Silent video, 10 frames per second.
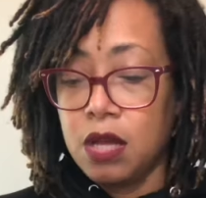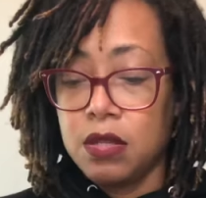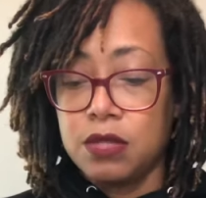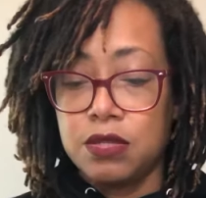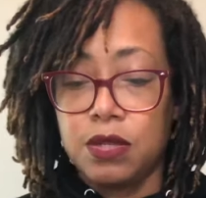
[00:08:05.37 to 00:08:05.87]

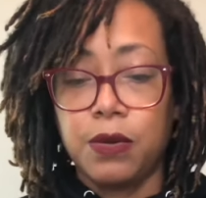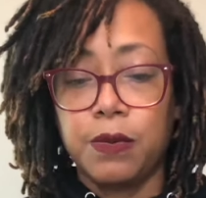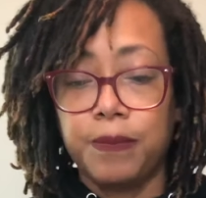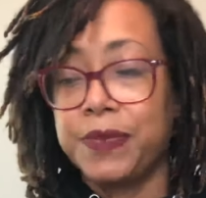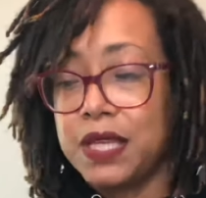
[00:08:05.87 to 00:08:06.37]
So
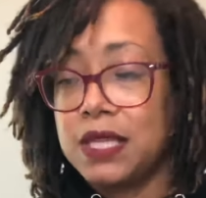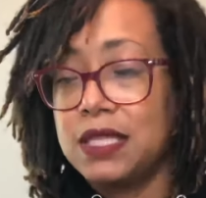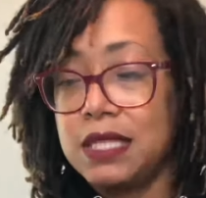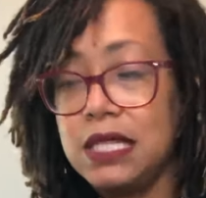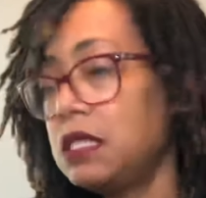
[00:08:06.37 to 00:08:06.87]

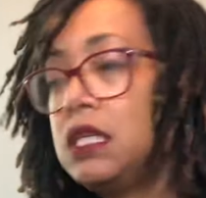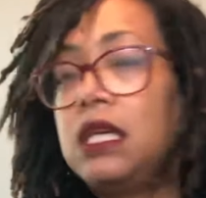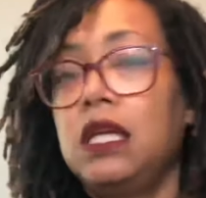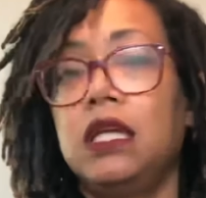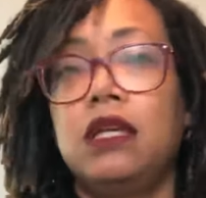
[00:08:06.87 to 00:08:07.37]

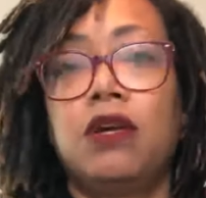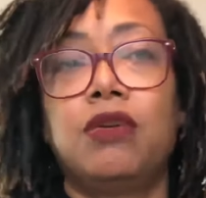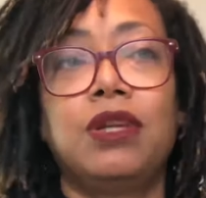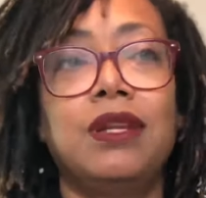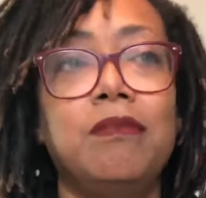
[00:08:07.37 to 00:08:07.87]
seasoning,
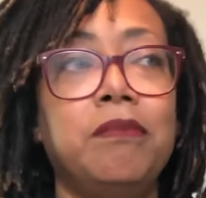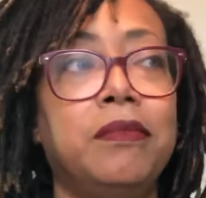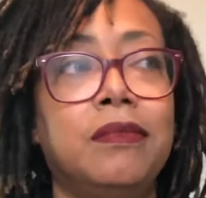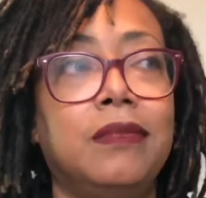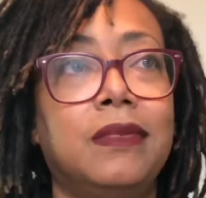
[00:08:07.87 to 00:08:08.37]

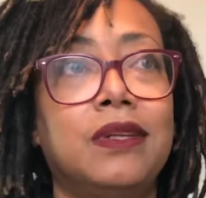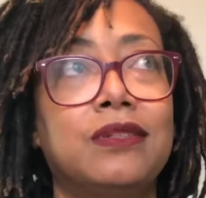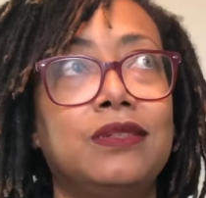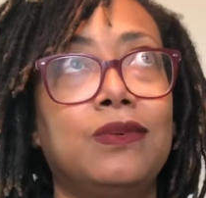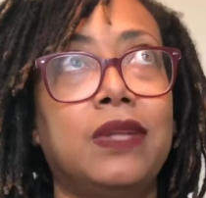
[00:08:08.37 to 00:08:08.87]
there's
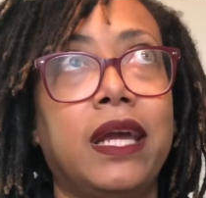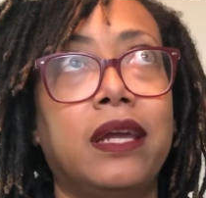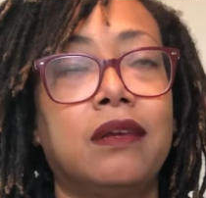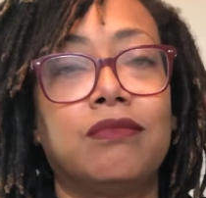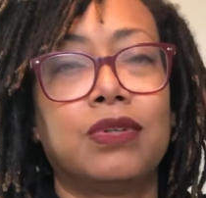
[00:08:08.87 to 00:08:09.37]
no like
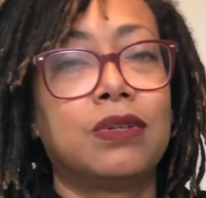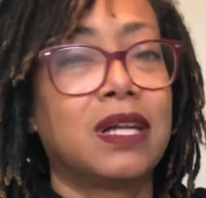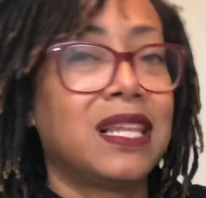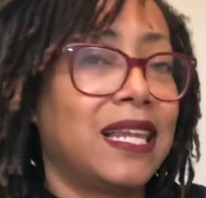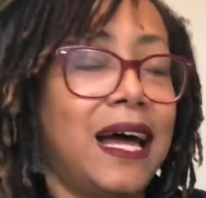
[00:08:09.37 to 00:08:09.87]
real
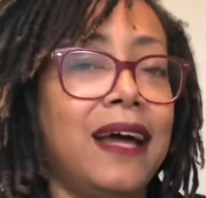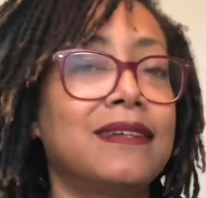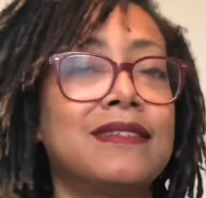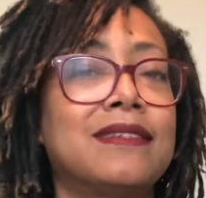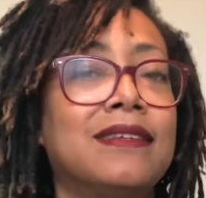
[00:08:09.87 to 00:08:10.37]

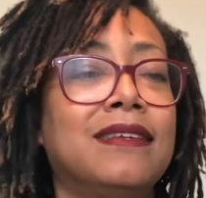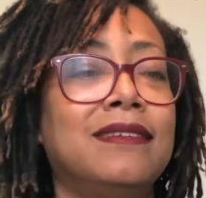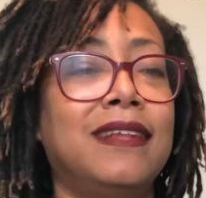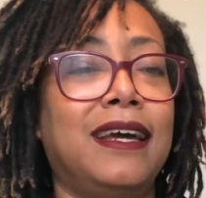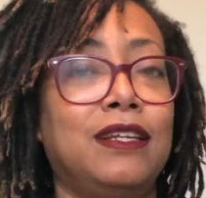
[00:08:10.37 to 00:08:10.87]
class
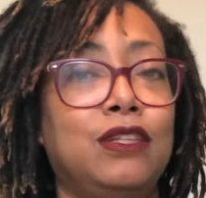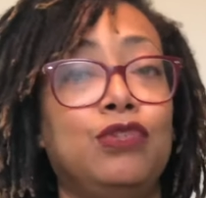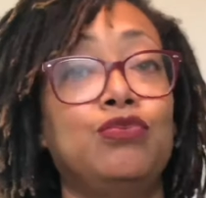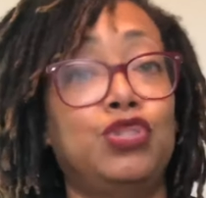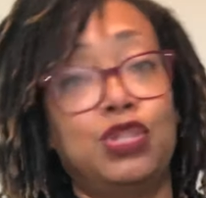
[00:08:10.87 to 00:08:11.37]
that you
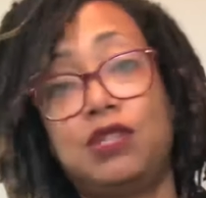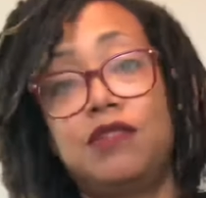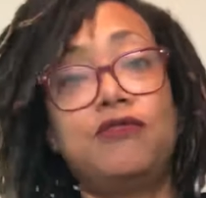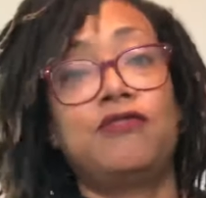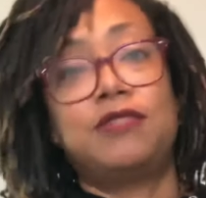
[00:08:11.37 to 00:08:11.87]
should have
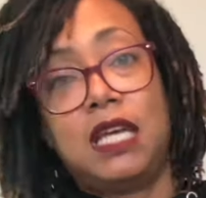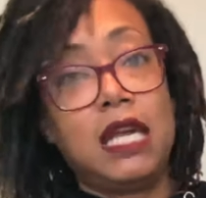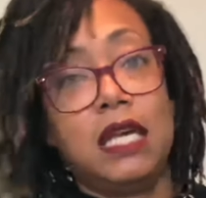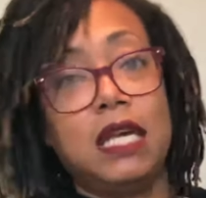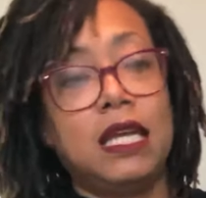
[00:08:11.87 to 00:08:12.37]

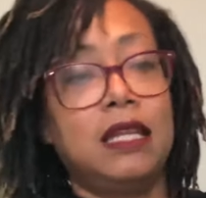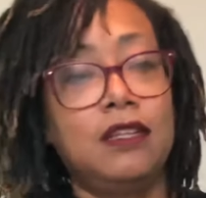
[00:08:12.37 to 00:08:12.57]
taken,